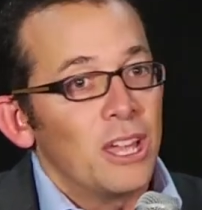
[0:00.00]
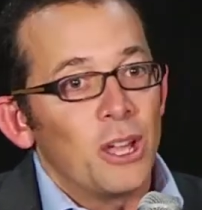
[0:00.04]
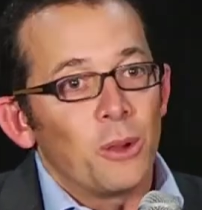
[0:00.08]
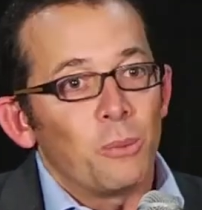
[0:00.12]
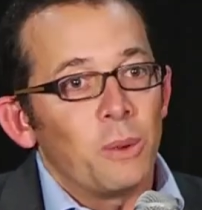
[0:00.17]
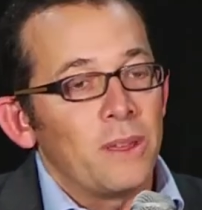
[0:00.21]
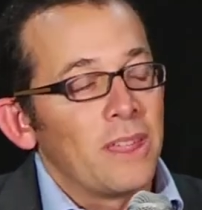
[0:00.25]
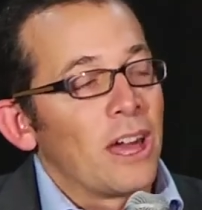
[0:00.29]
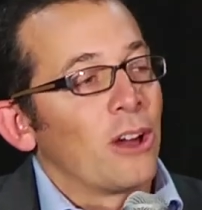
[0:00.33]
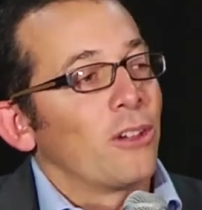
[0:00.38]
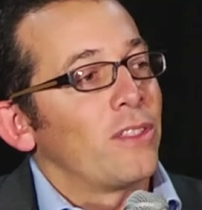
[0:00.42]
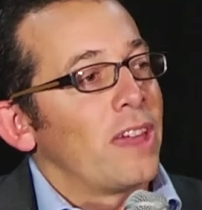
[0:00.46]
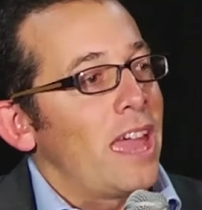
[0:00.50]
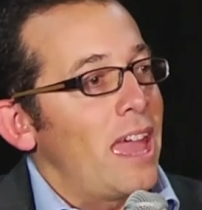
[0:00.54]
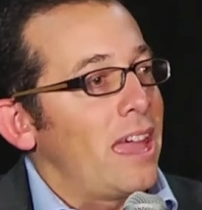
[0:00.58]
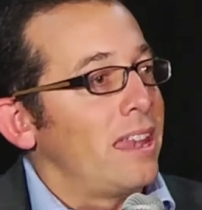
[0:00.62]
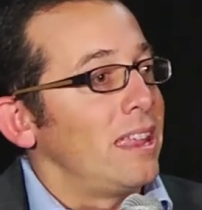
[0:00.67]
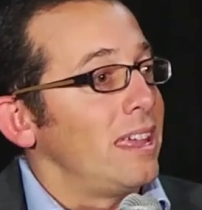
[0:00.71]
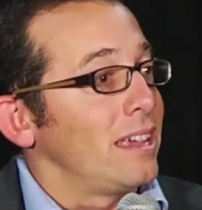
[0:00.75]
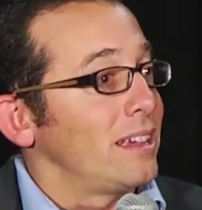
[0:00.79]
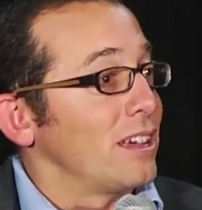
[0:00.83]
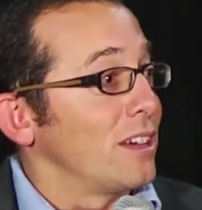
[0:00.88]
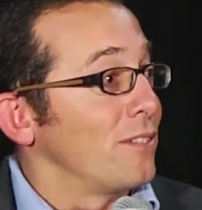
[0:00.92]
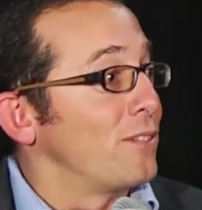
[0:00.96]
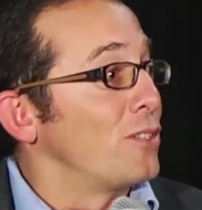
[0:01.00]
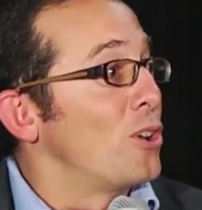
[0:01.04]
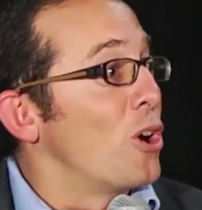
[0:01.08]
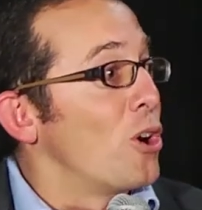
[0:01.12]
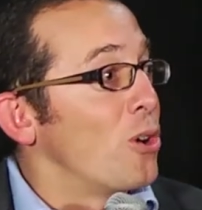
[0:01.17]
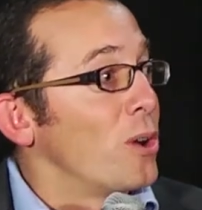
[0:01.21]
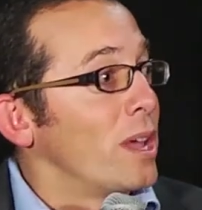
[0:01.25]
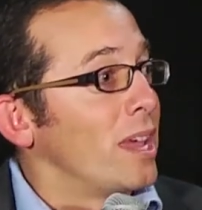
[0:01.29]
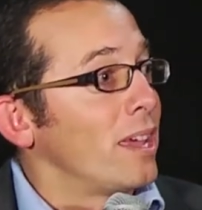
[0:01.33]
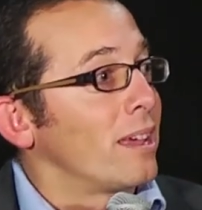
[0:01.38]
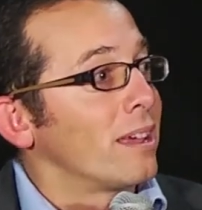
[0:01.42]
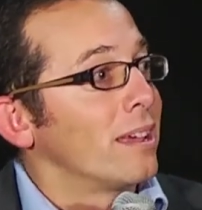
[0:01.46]
without the headache of
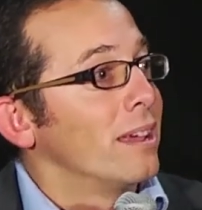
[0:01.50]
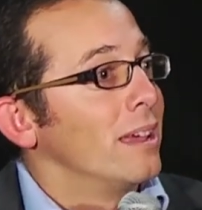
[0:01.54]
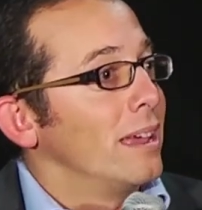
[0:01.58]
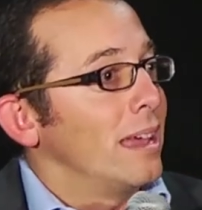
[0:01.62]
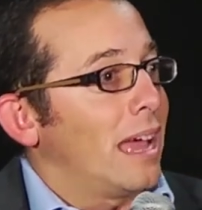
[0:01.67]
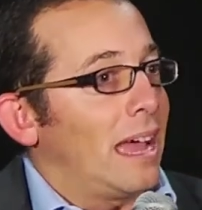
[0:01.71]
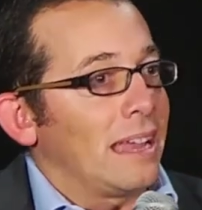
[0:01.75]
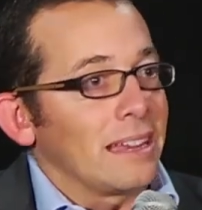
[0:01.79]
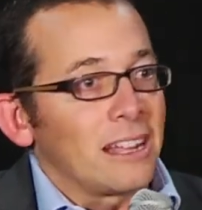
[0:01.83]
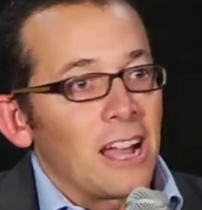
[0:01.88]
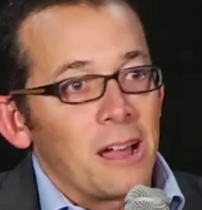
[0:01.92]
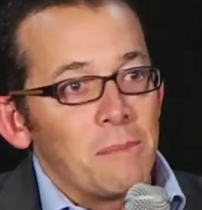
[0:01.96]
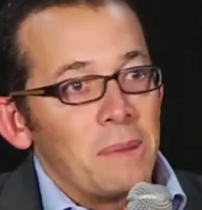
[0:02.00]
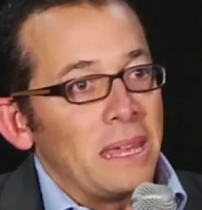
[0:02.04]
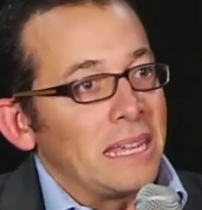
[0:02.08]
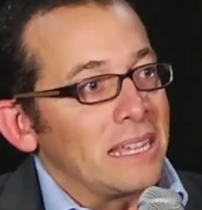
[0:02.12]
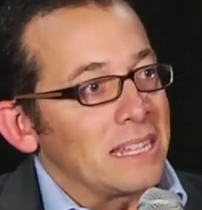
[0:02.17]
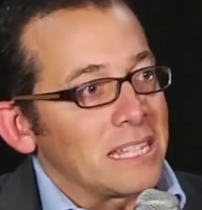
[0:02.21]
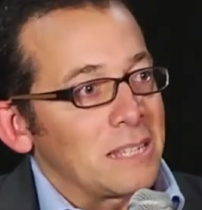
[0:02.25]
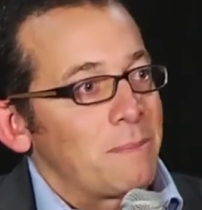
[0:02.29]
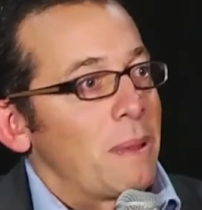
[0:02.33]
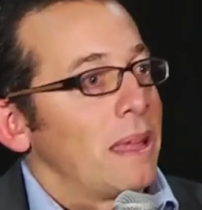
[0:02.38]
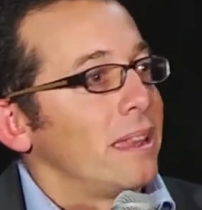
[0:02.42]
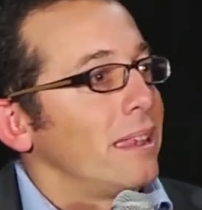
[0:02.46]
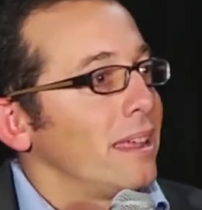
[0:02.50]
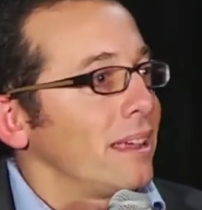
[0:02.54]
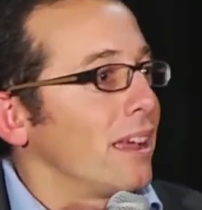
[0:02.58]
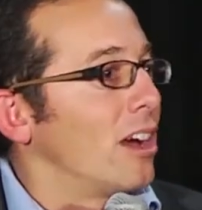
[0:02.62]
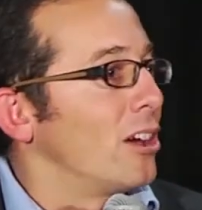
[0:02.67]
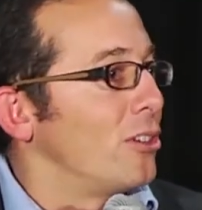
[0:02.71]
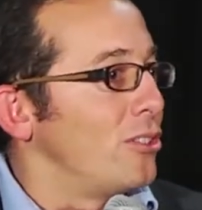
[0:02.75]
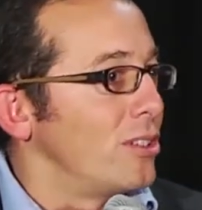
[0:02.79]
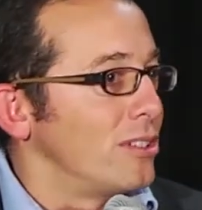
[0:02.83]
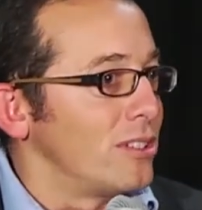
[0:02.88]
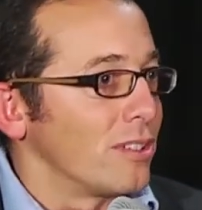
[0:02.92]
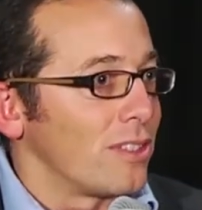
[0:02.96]
going and coming and spending
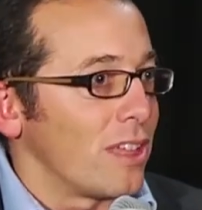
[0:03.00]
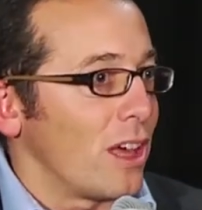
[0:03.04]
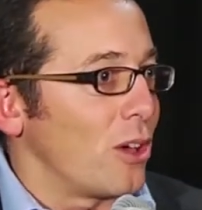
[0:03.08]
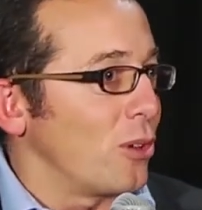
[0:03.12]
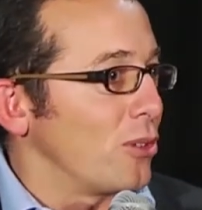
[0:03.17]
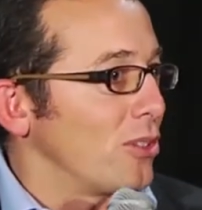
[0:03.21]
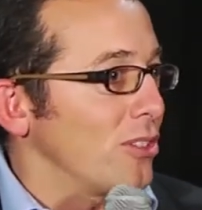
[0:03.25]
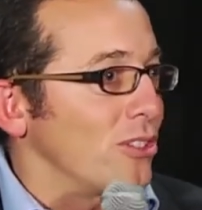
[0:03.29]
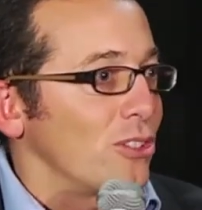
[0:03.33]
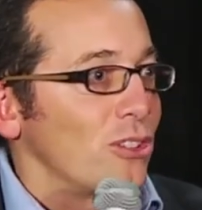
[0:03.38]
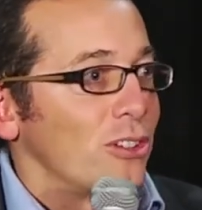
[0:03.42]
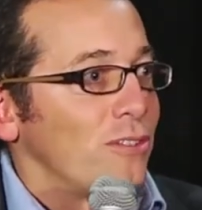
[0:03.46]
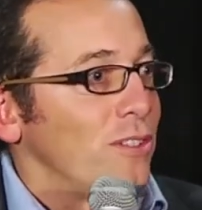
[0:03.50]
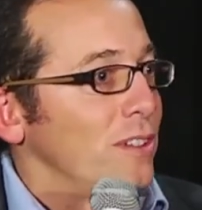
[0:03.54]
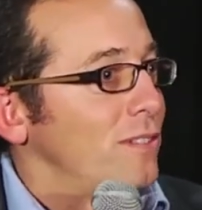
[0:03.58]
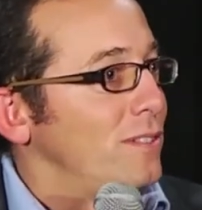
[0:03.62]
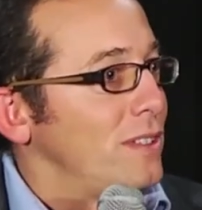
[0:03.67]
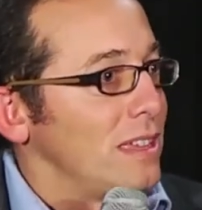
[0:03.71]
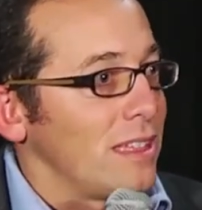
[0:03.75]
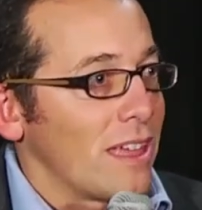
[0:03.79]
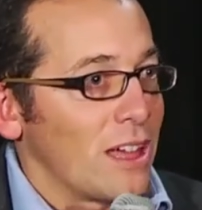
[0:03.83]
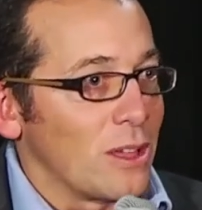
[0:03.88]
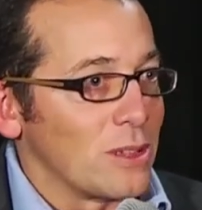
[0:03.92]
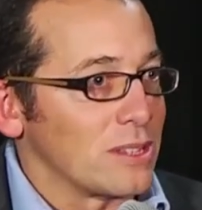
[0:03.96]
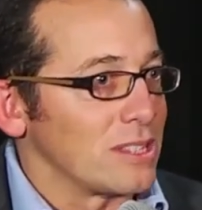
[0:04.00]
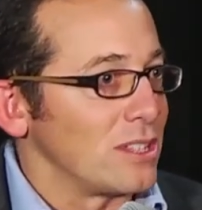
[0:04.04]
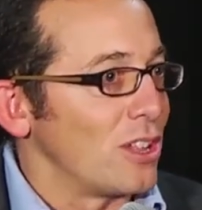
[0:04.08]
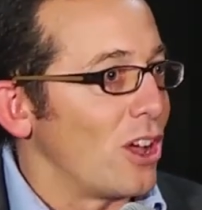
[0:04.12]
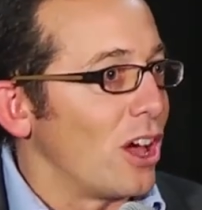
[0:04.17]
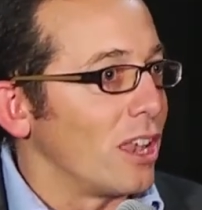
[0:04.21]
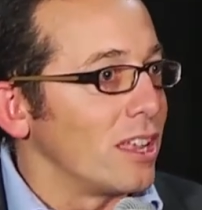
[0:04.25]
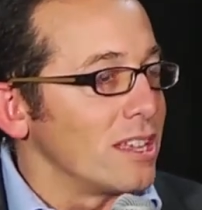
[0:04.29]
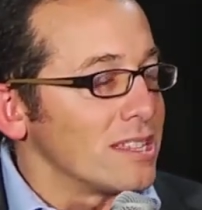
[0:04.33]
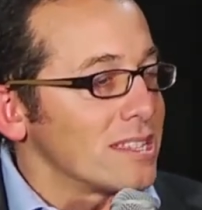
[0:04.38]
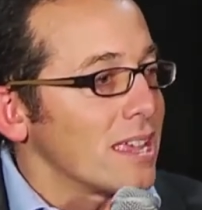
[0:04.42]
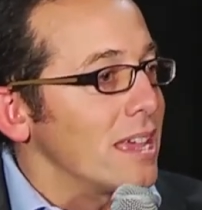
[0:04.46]
hundreds of thousands or
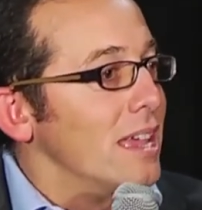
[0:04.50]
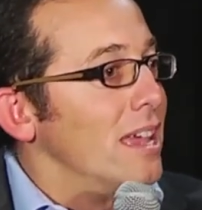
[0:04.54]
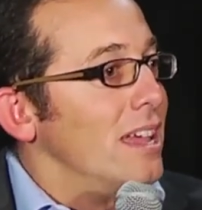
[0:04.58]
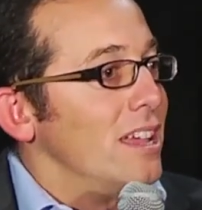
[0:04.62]
$50,000